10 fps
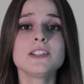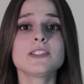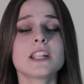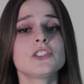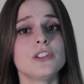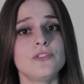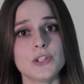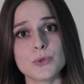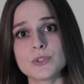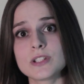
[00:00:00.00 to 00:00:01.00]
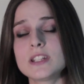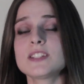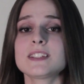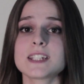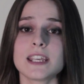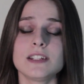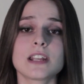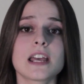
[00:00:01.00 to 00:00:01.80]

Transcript: is that he viewed the state